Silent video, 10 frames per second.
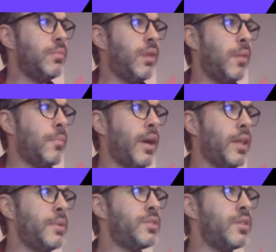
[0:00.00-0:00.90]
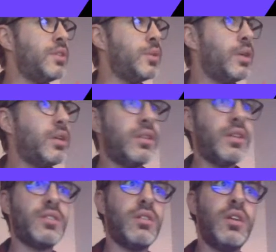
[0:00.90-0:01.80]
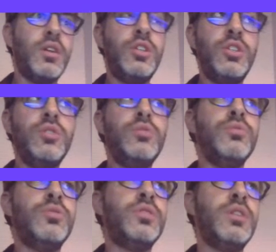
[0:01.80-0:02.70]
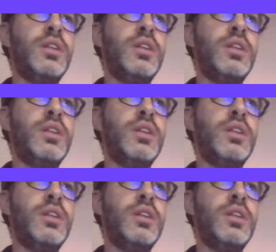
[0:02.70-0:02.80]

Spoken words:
elements are doing, that's huge.